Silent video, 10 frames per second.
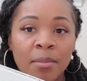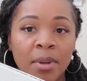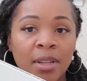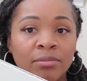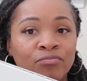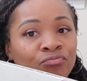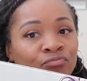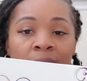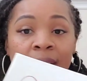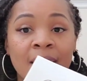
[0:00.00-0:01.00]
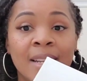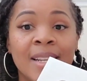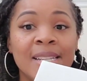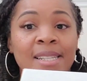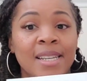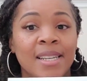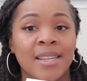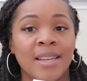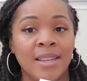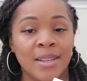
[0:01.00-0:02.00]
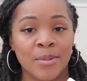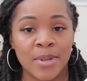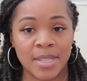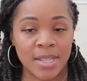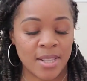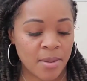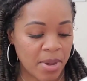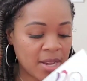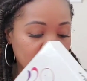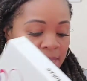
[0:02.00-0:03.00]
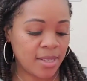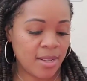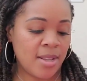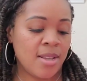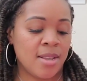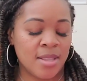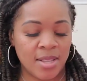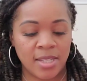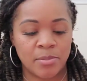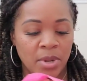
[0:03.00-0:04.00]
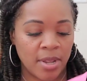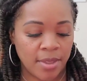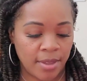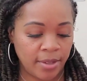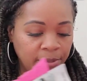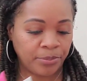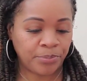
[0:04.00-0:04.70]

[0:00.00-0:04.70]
But let's see what's in the box this month.